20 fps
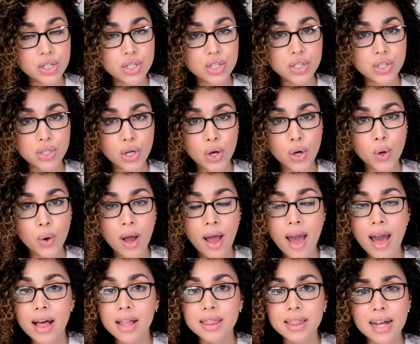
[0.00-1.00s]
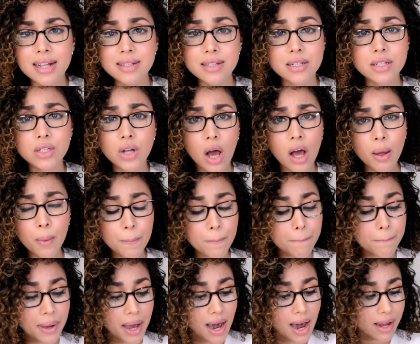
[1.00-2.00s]
So that's not
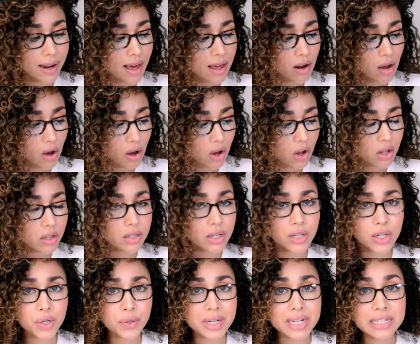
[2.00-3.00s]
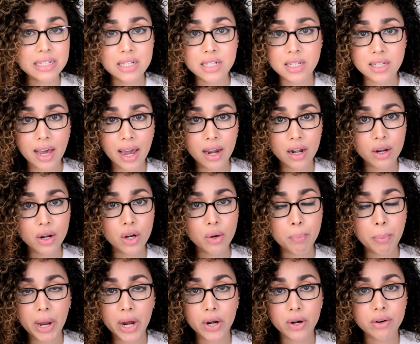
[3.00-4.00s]
bad at all. You know, a designer
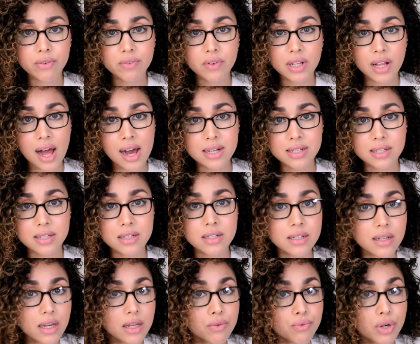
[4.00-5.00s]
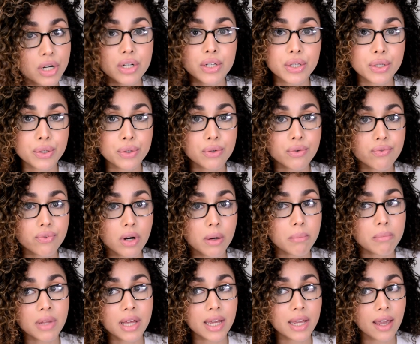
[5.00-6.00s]
pair of glasses can run you
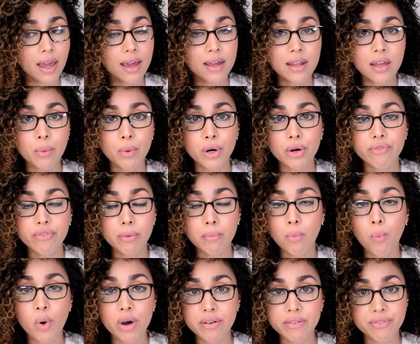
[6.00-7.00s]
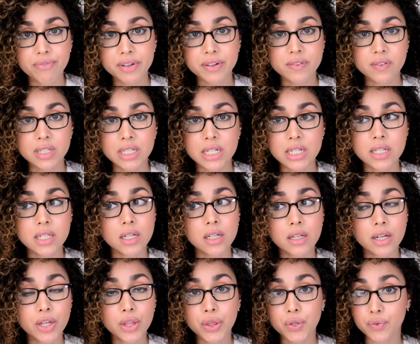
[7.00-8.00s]
from like anywhere from $150 to
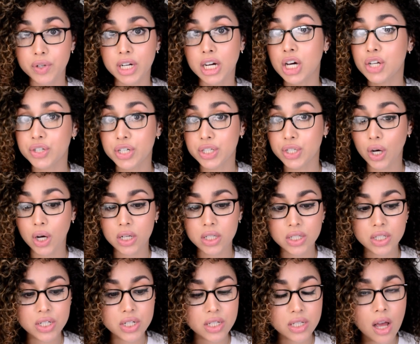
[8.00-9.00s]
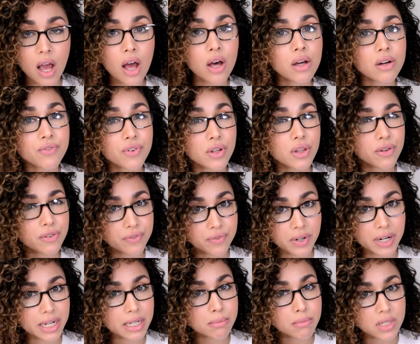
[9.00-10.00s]
like $300 for the
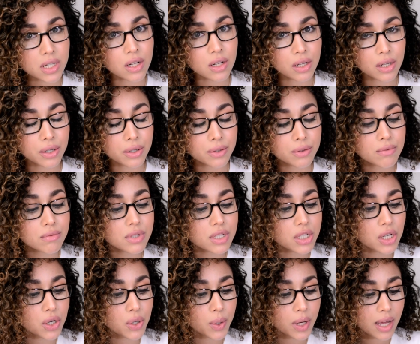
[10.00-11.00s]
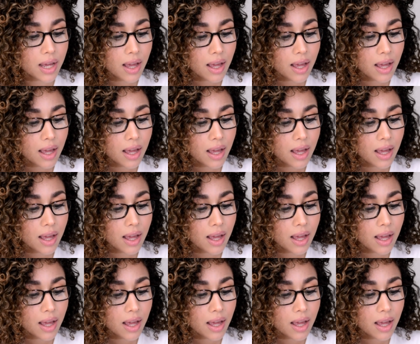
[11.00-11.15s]
frames alone. So